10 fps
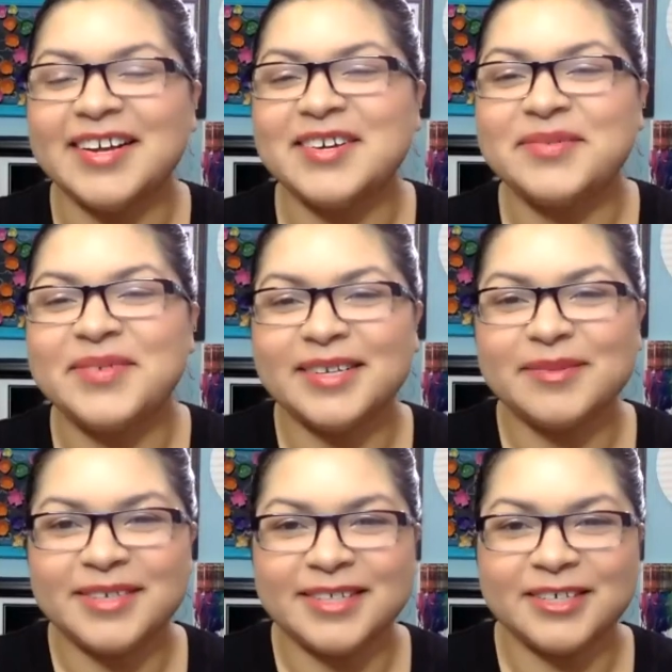Welcome
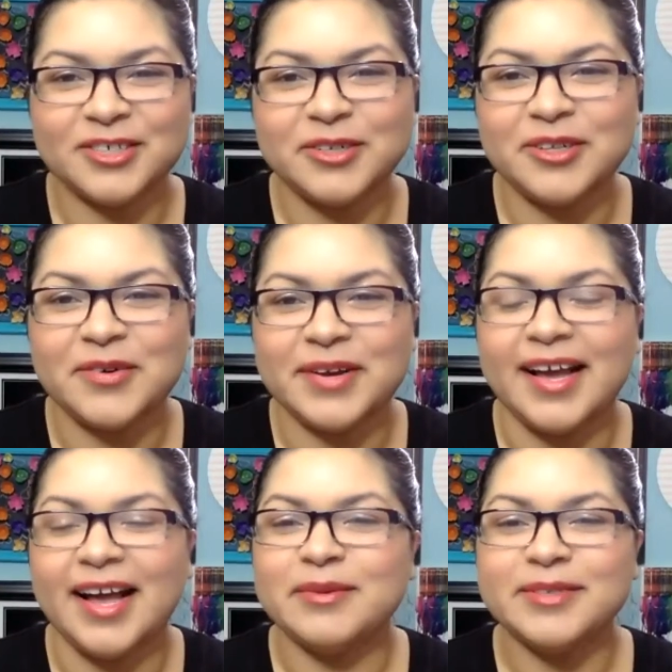to the show, Lori.
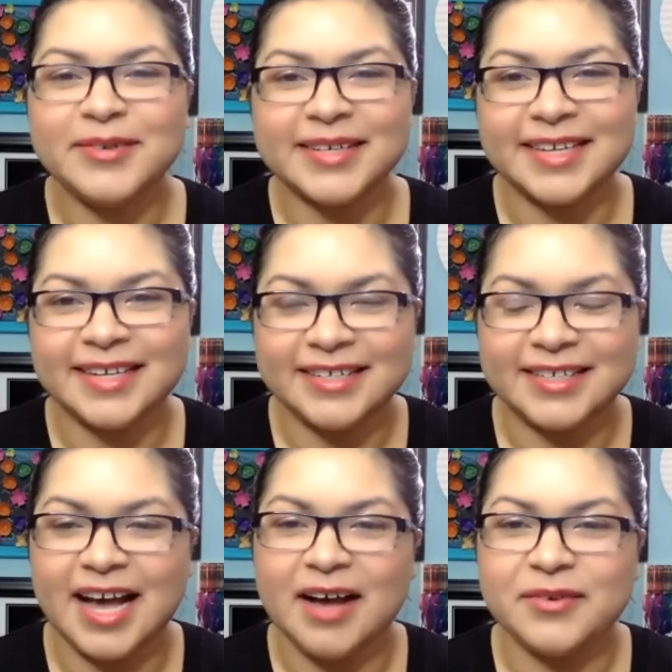I'm so excited to
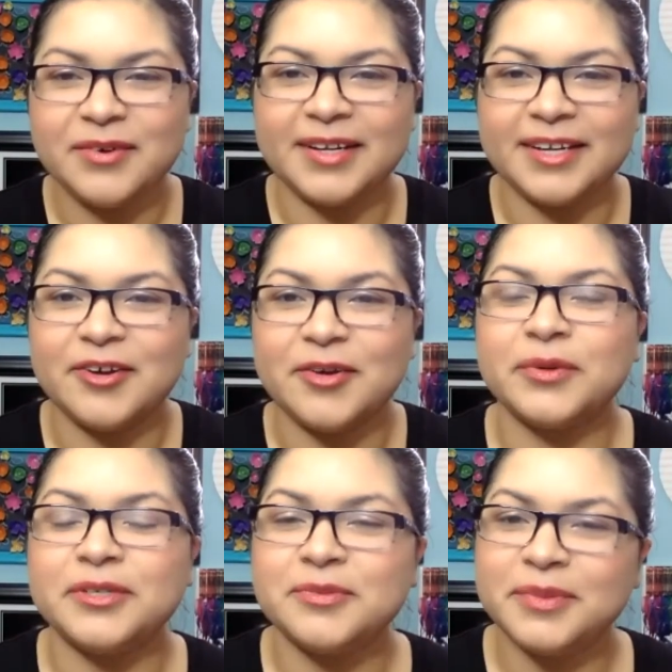have you on here.
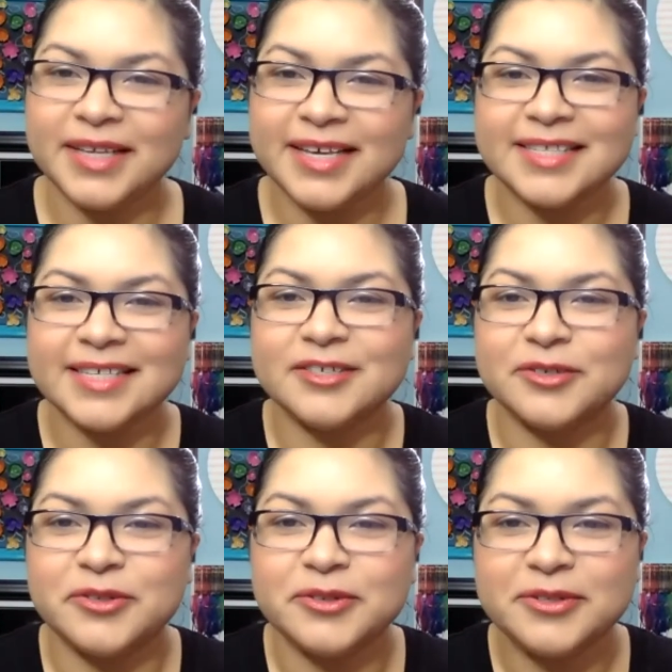Would you please
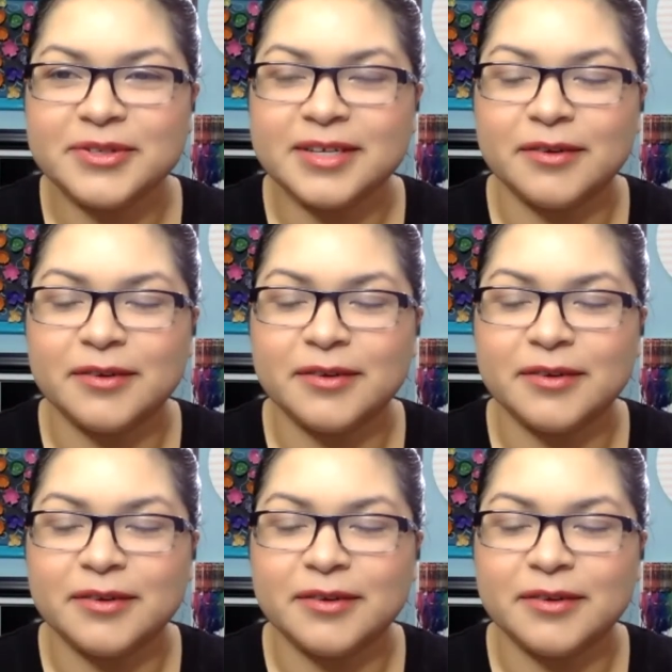introduce yourself?